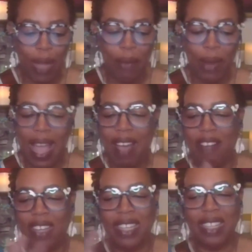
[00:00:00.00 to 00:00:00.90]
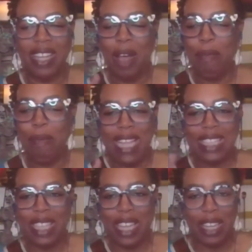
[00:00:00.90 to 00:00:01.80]
and we have an
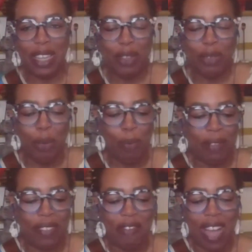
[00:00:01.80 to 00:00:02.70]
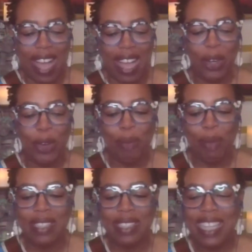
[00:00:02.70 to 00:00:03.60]
amazing group of divine
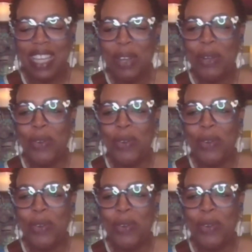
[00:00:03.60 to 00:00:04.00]
humans